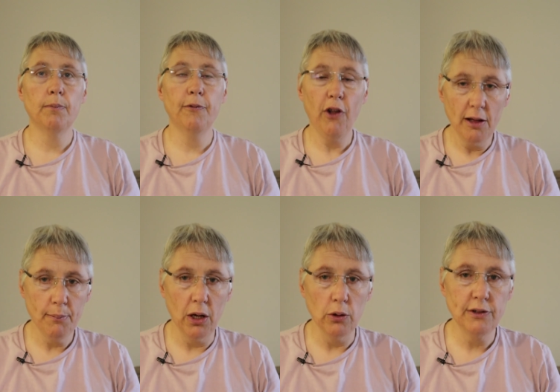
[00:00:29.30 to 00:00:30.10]

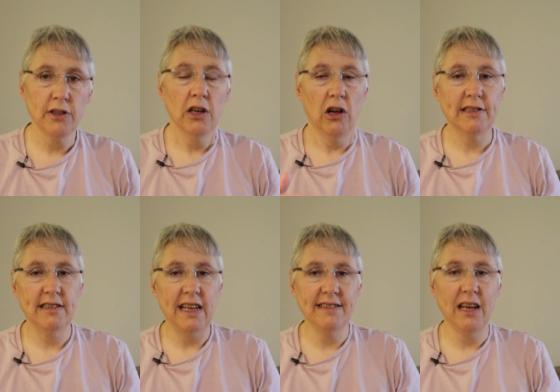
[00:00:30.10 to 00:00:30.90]
Flight modes are
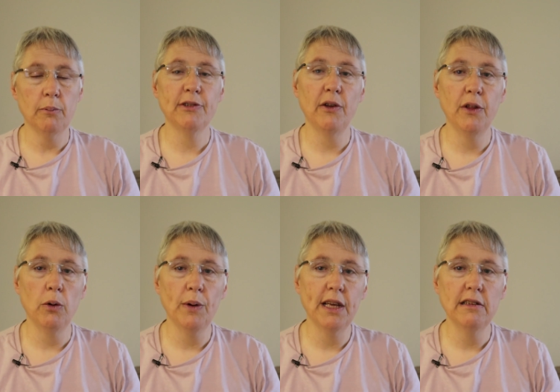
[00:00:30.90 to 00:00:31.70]
set up so
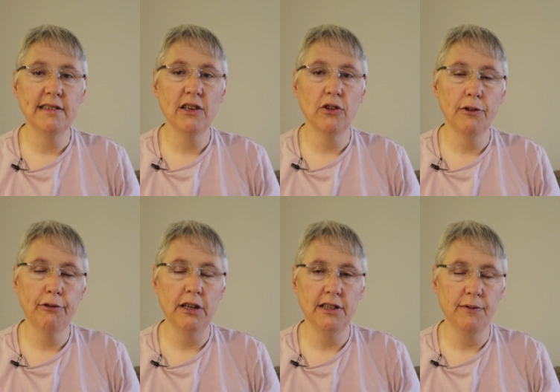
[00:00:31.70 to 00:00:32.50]
that we can see on the
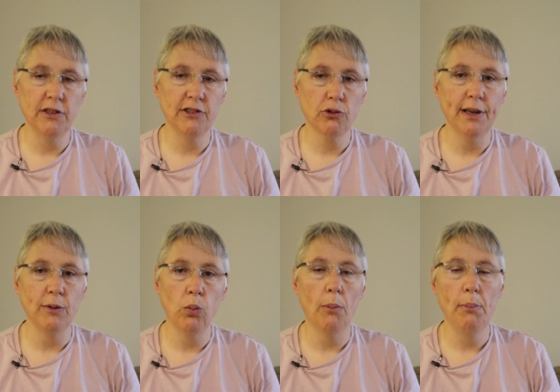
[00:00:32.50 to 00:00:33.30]
front of the
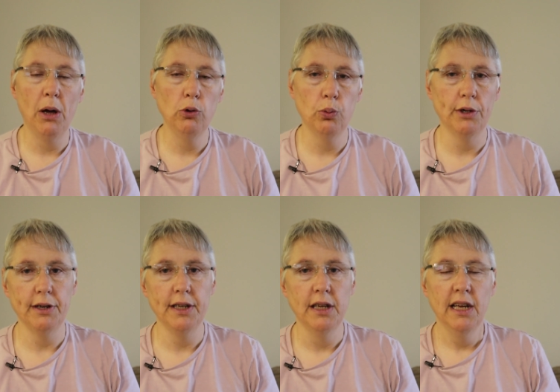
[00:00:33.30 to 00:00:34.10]
screen what mode we're
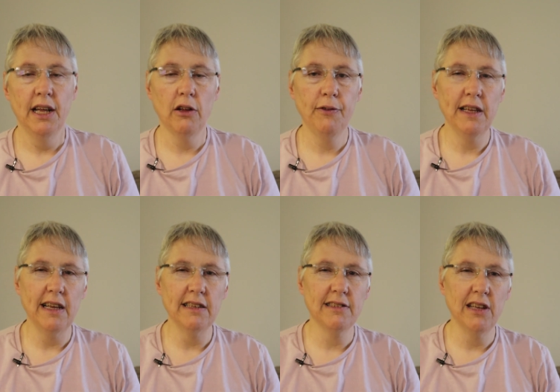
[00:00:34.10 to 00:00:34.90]
in. And I think
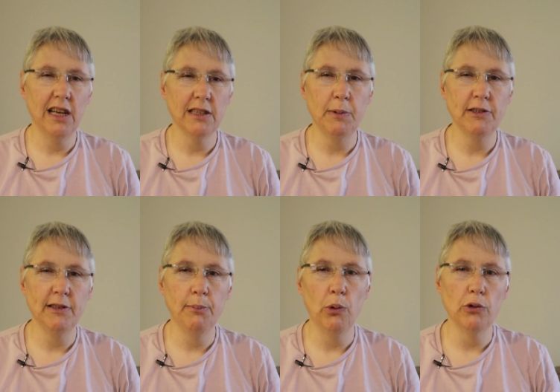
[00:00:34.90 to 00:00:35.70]
that's uh,
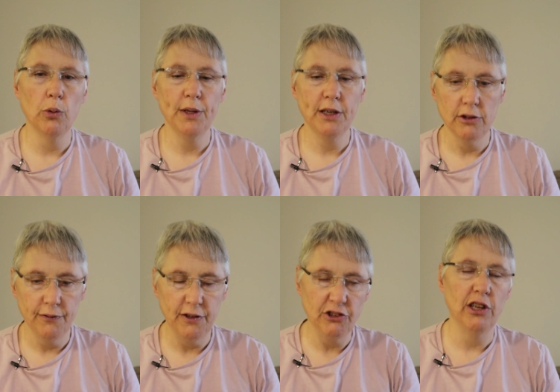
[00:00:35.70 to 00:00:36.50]
especially important that we can
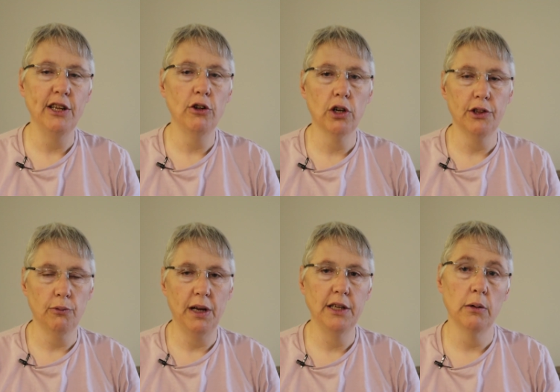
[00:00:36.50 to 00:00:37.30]
visually look at the
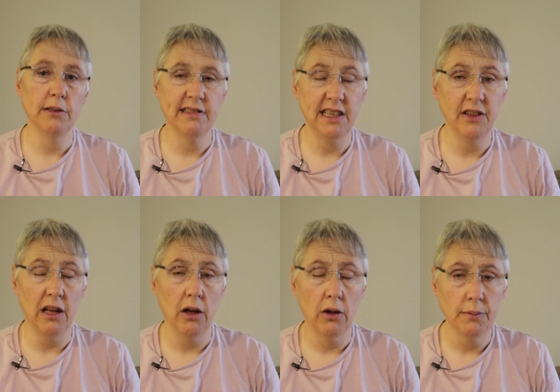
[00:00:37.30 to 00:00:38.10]
radio and see
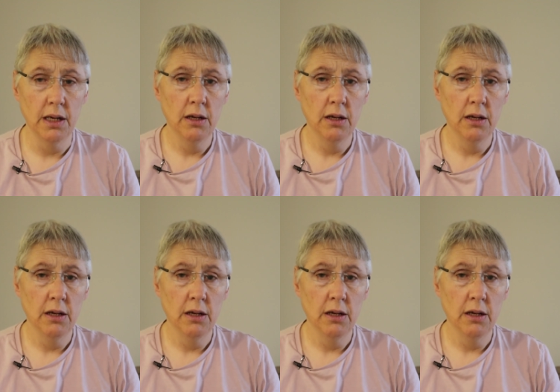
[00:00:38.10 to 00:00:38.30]
that our